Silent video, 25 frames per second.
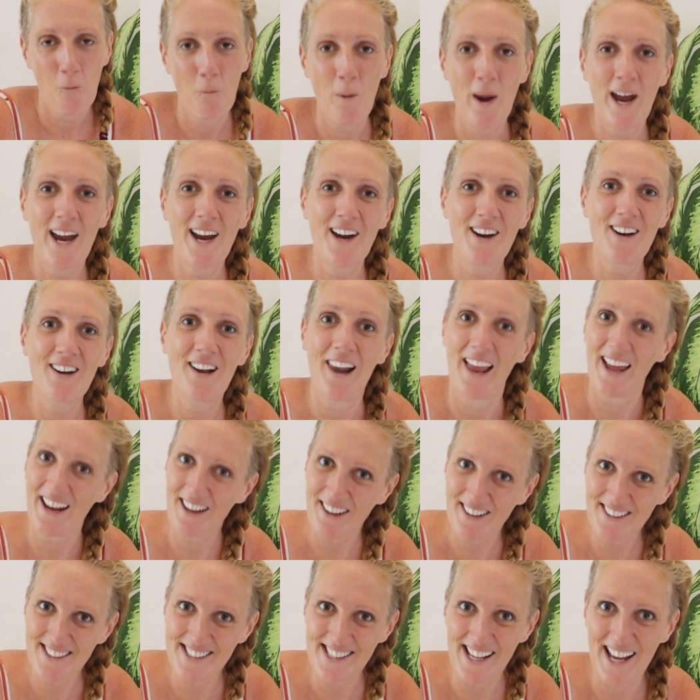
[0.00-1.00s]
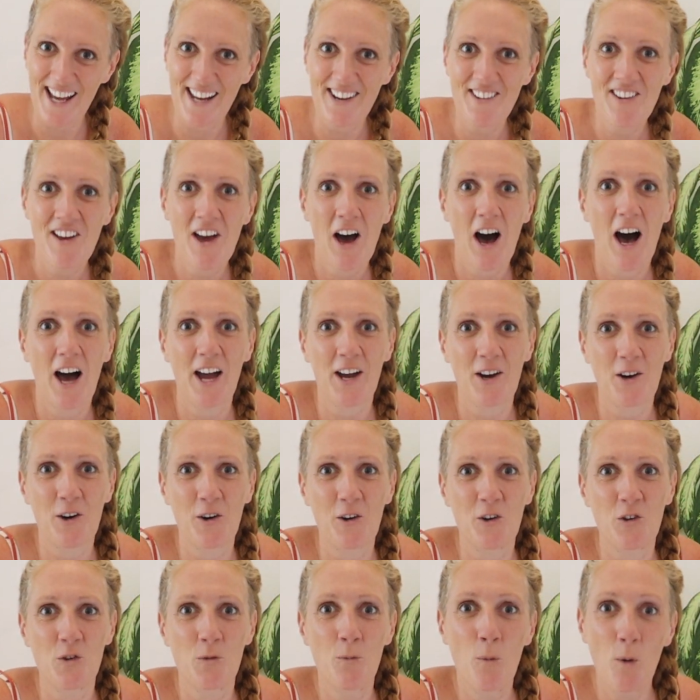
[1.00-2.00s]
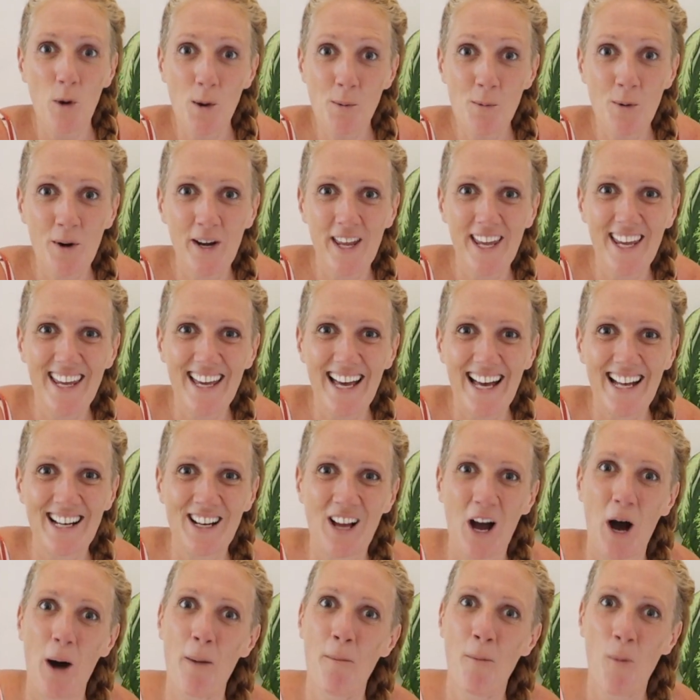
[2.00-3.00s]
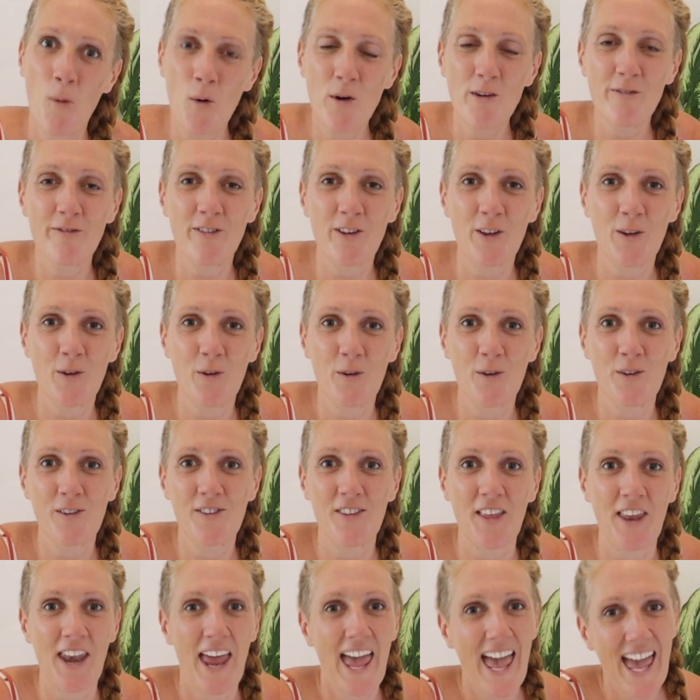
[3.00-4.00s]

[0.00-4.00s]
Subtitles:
where, like I said, I earned more money and got more views than